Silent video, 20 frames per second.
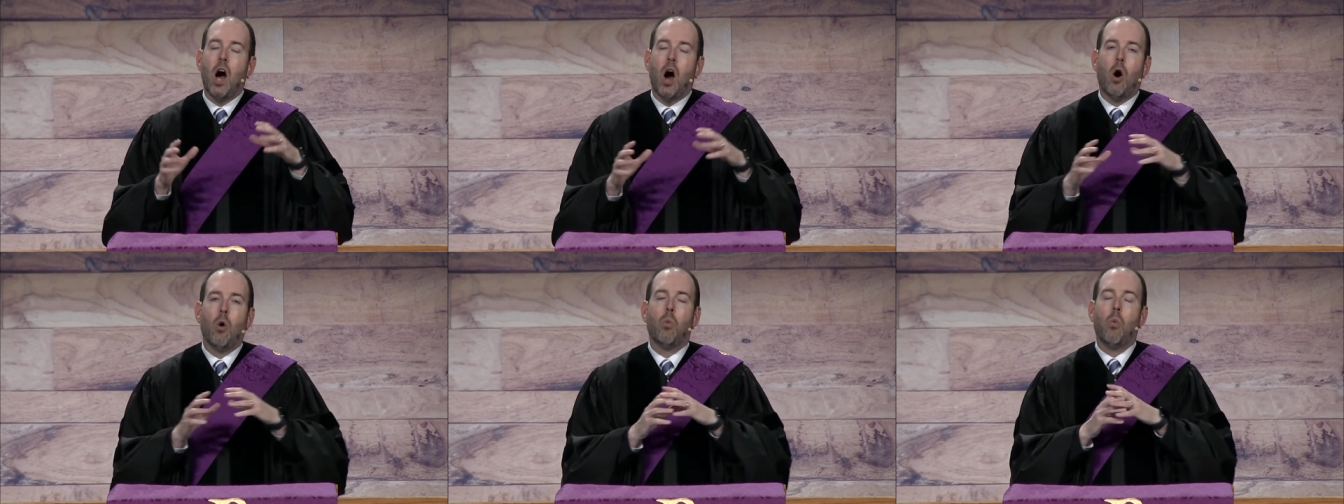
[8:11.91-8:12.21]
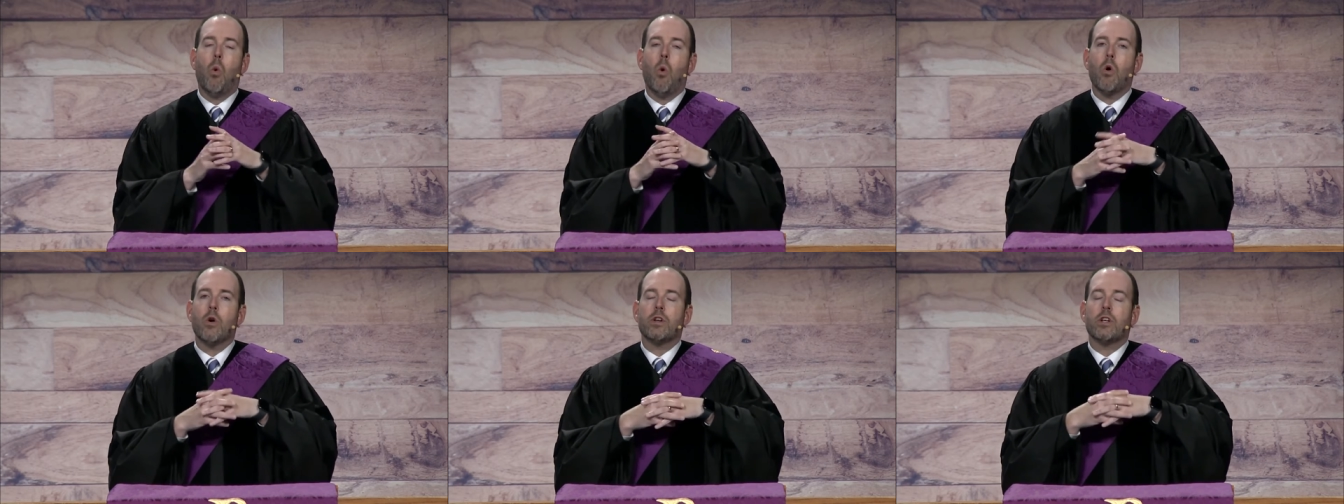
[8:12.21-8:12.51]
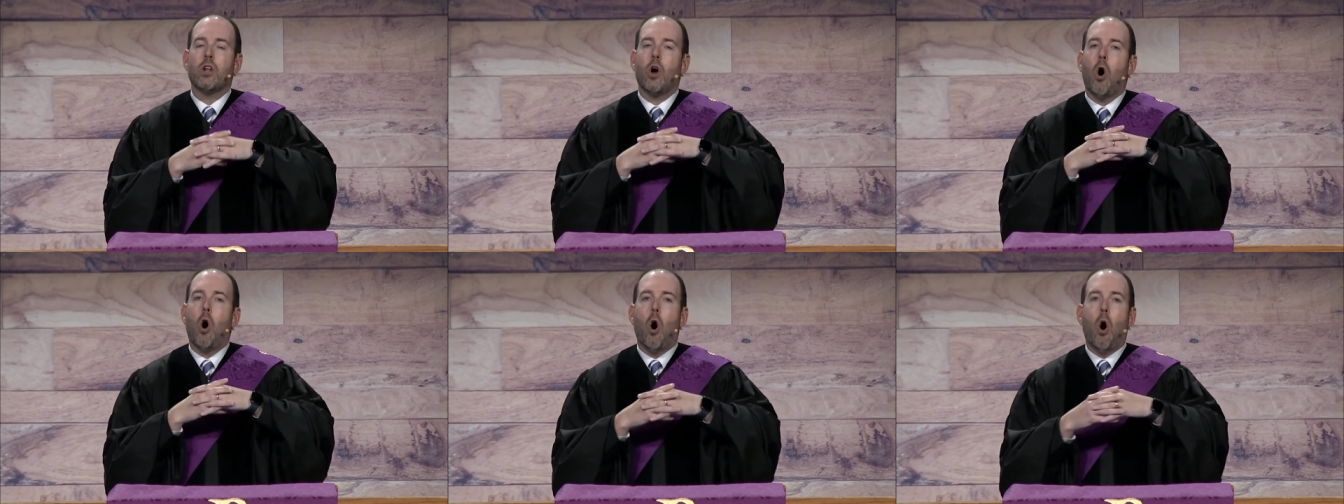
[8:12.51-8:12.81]

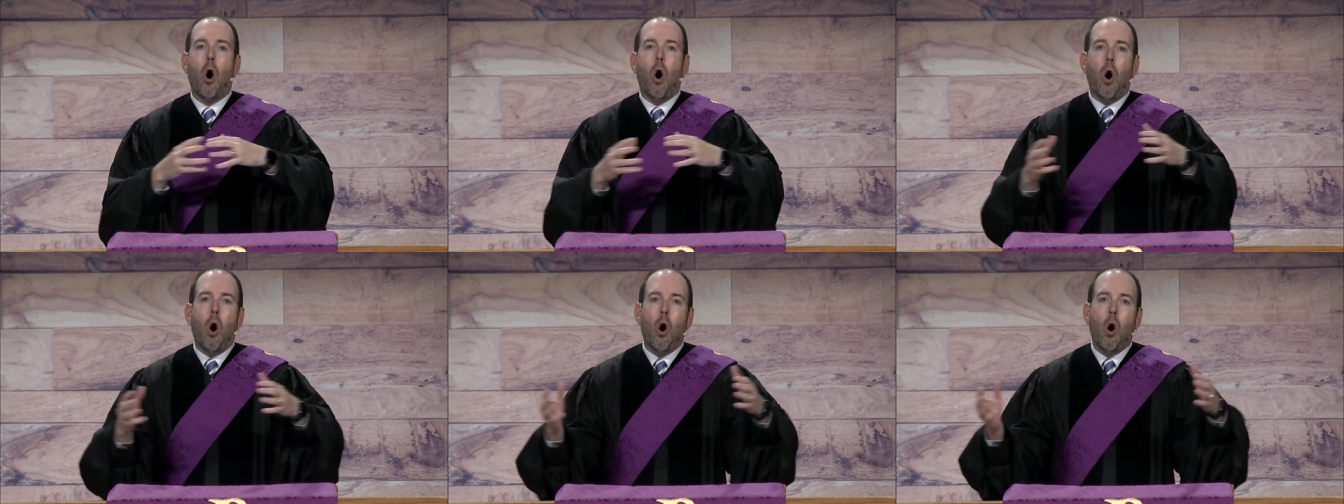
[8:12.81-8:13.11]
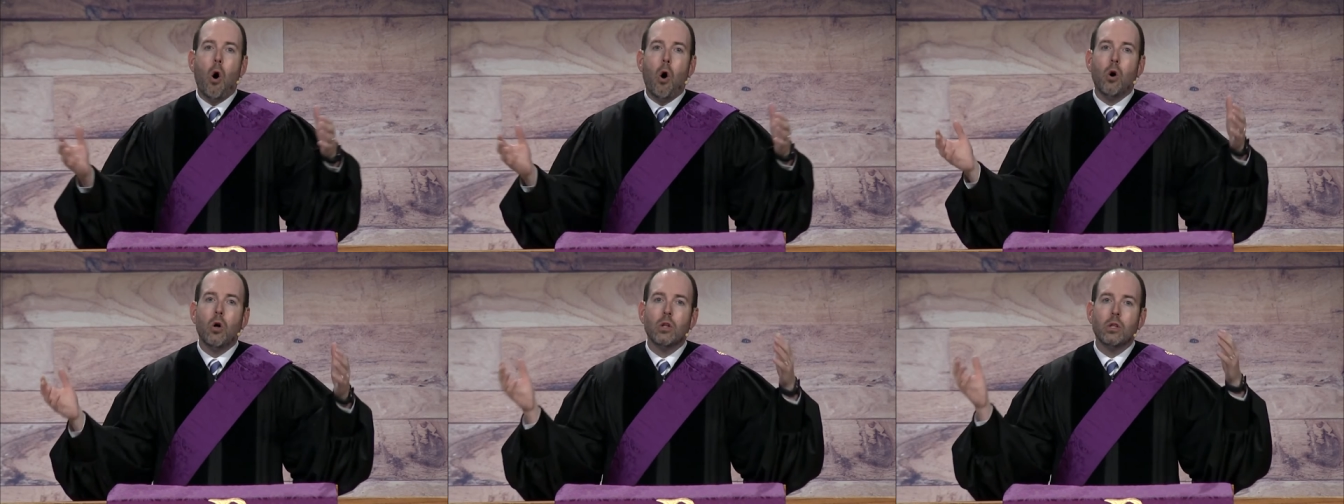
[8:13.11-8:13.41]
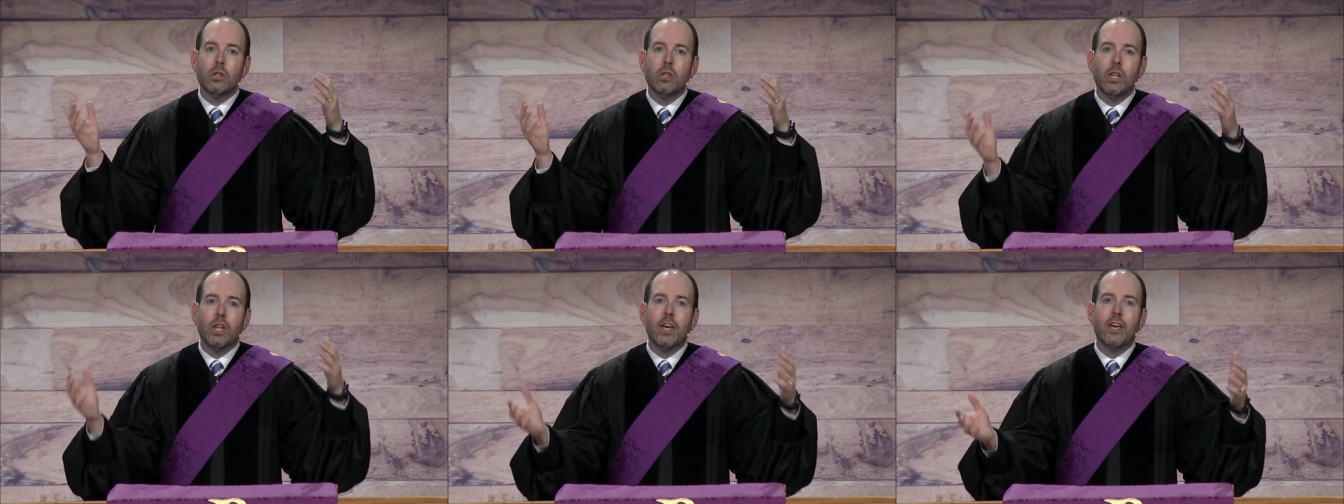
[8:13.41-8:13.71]
awarded
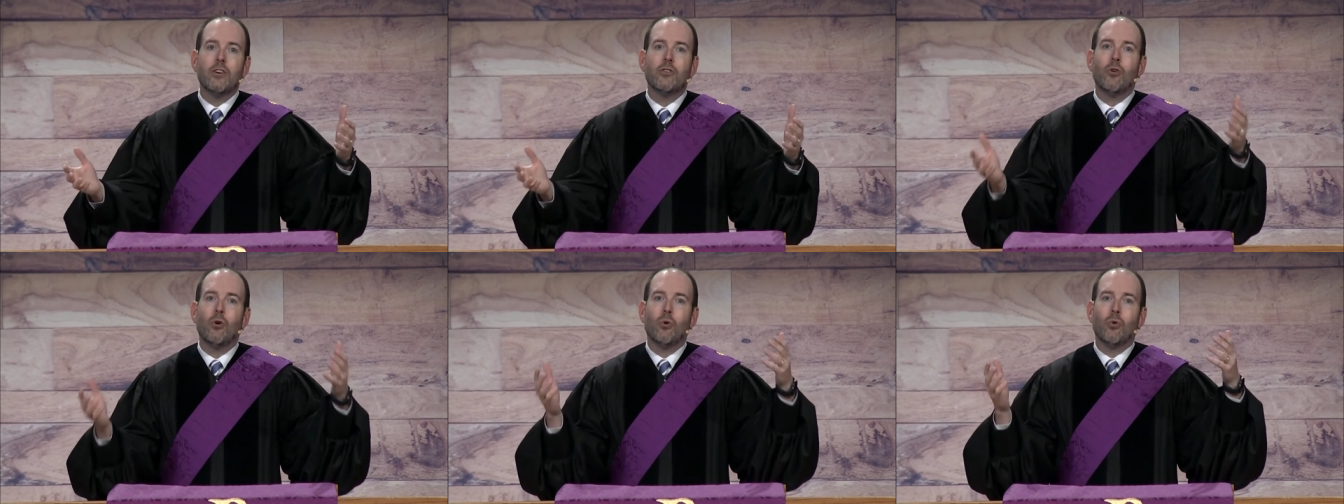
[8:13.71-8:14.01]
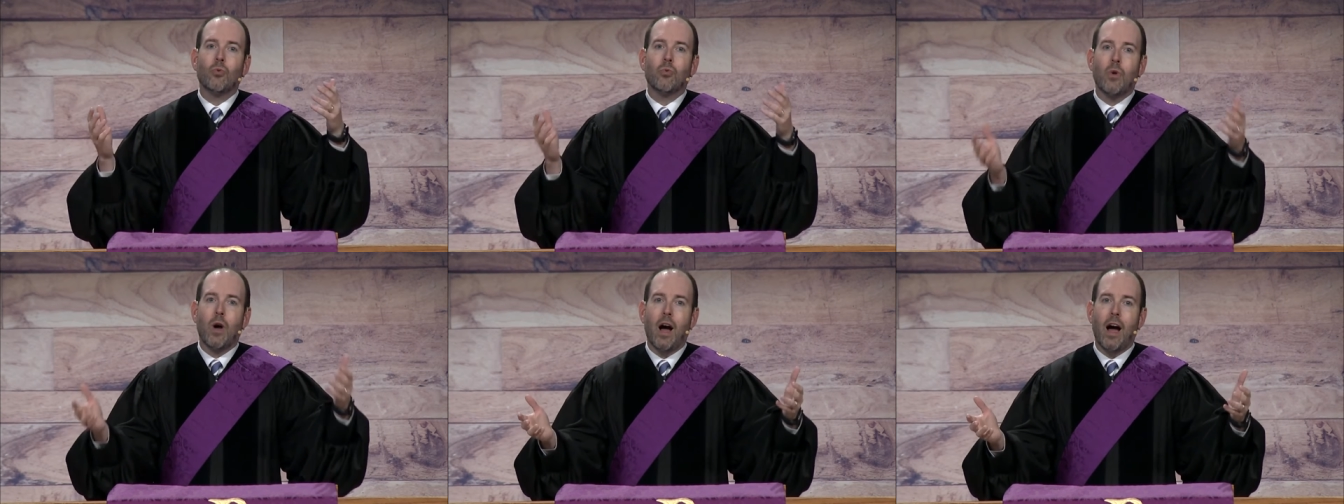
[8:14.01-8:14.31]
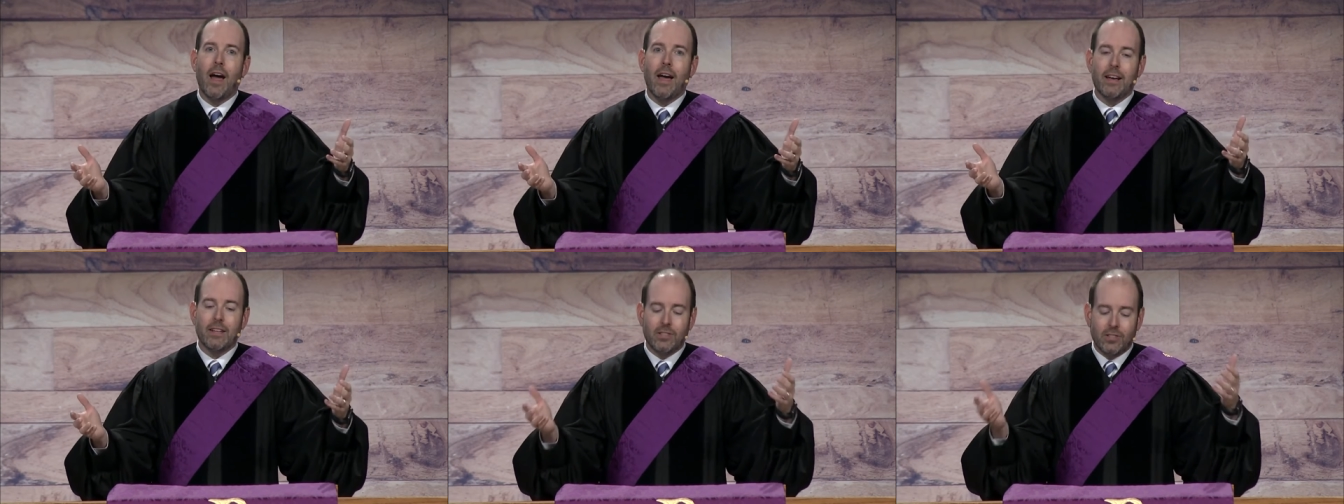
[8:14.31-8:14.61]
all legal
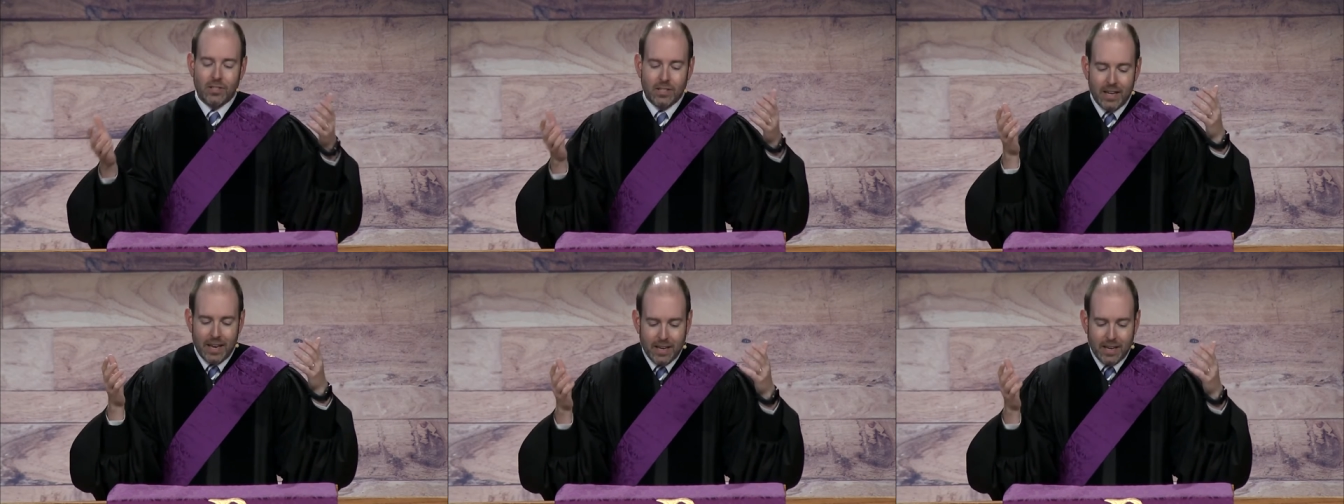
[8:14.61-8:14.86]
rights